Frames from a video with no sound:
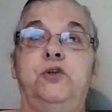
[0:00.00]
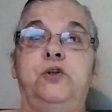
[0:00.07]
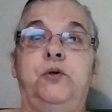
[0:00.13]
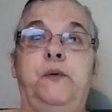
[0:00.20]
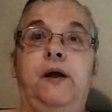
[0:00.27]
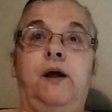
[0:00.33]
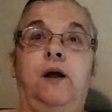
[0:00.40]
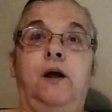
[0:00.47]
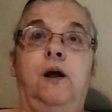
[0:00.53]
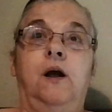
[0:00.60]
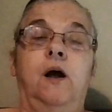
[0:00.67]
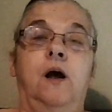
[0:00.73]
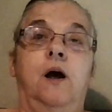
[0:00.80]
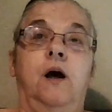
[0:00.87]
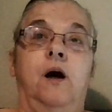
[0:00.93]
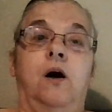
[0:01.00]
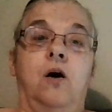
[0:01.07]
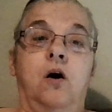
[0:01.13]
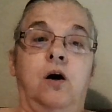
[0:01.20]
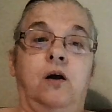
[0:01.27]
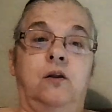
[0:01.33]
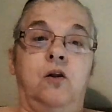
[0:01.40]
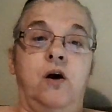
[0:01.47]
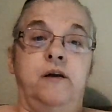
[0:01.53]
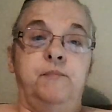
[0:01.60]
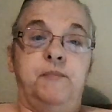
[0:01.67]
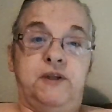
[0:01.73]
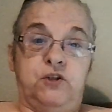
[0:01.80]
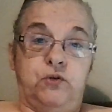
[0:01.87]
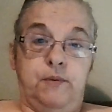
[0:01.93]
doing online
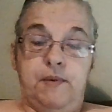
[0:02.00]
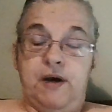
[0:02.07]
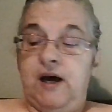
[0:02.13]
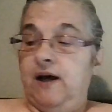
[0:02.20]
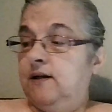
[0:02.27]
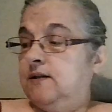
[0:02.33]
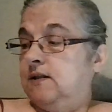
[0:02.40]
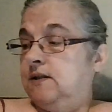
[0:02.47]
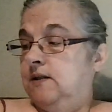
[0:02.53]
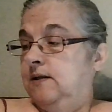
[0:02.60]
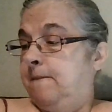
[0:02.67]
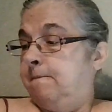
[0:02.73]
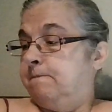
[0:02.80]
mystery bags.